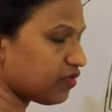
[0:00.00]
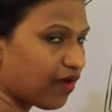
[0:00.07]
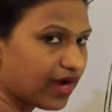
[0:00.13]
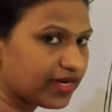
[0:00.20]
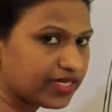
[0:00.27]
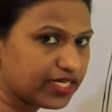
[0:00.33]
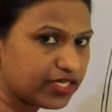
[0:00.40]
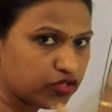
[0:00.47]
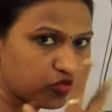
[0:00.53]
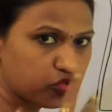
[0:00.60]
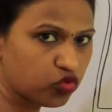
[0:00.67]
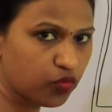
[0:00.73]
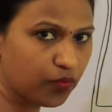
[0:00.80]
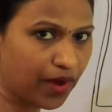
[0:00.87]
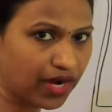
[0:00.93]
divided into
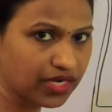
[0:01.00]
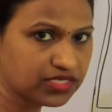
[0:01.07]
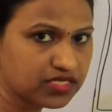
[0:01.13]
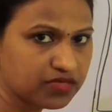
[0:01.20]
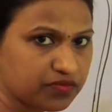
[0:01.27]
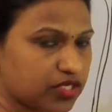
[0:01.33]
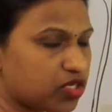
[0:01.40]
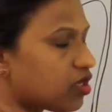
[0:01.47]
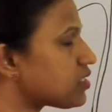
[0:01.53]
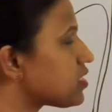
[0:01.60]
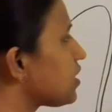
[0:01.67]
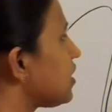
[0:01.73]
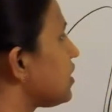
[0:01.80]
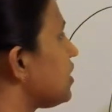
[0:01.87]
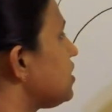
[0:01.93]
two parts because
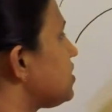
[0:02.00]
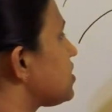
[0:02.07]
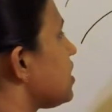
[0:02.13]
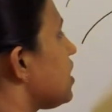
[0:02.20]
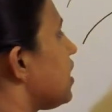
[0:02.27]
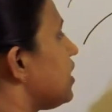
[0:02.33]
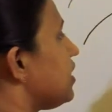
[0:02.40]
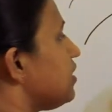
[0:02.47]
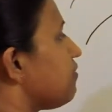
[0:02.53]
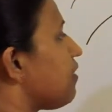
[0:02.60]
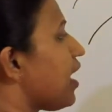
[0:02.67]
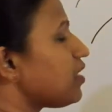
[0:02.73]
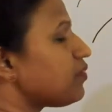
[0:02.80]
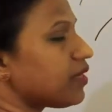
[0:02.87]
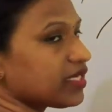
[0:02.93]
it is
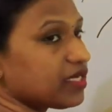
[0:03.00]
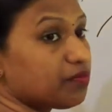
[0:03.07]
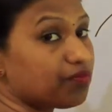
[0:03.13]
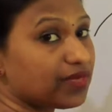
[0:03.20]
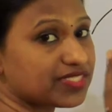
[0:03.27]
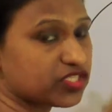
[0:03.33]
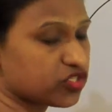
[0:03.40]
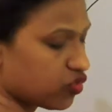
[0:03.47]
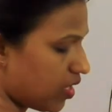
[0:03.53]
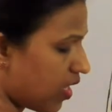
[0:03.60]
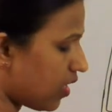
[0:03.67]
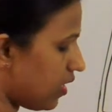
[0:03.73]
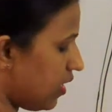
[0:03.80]
divided by a muscular